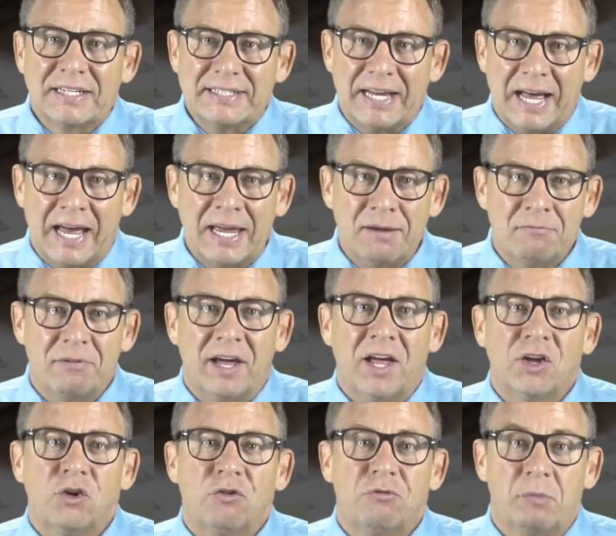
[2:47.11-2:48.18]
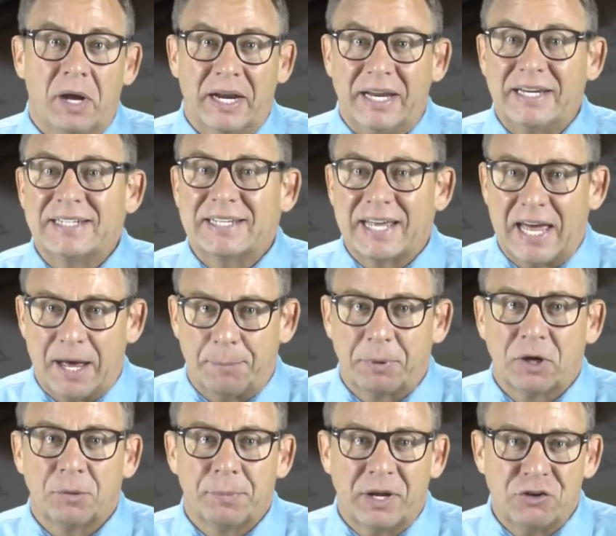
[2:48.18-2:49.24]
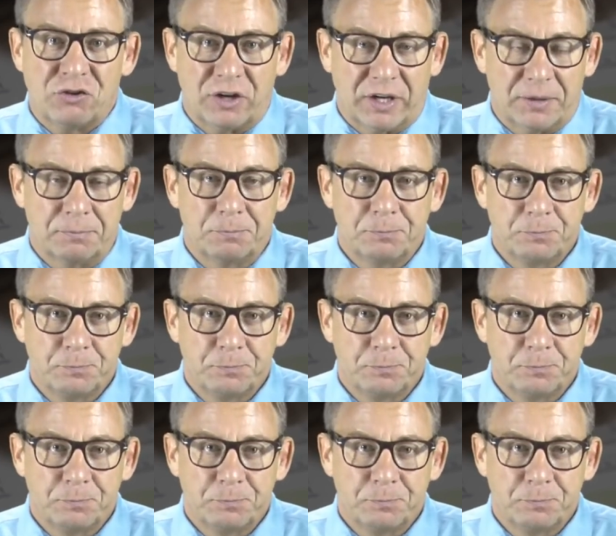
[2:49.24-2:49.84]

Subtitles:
time value of money to capital budgeting.